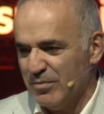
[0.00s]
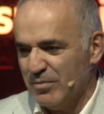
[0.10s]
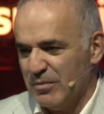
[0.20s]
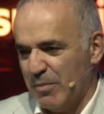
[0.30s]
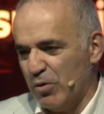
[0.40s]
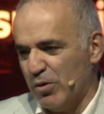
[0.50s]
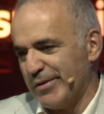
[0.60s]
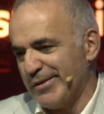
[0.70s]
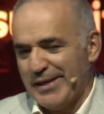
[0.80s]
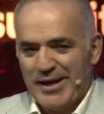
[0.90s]
The board
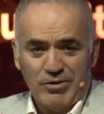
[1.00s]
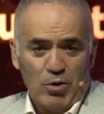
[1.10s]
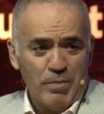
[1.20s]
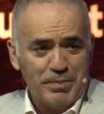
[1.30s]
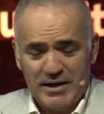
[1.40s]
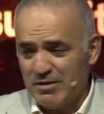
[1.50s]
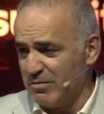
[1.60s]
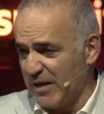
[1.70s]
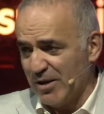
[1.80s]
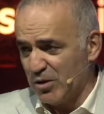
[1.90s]
is there, though we play
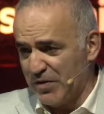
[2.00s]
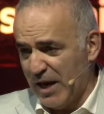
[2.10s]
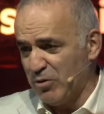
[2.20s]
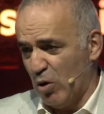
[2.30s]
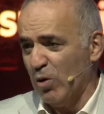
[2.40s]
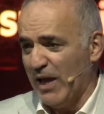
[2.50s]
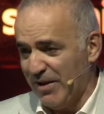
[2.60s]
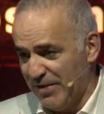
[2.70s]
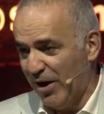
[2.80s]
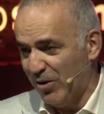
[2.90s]
tons of games
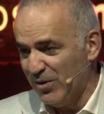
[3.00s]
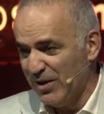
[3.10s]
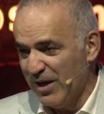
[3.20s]
online now.